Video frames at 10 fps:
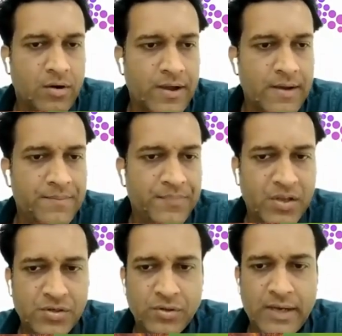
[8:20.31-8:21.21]
Okay,
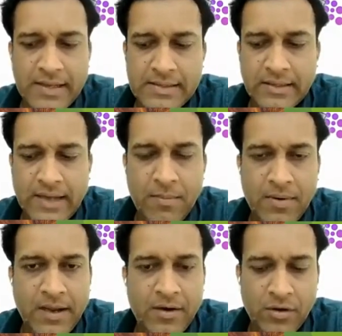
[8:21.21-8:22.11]
so that is the
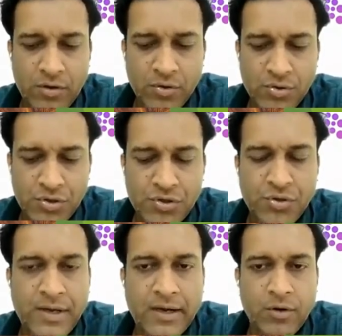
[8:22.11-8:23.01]
timeline. You
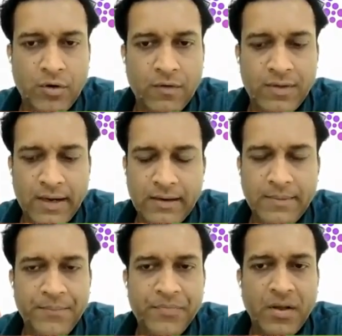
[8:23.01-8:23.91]
should take note of that.
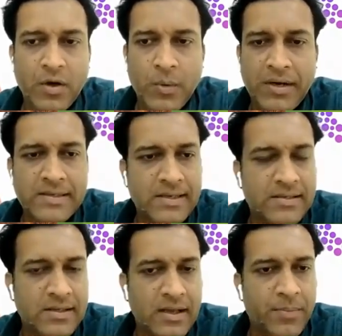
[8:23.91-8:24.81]

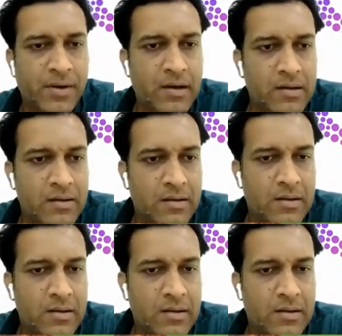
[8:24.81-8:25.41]
26th April.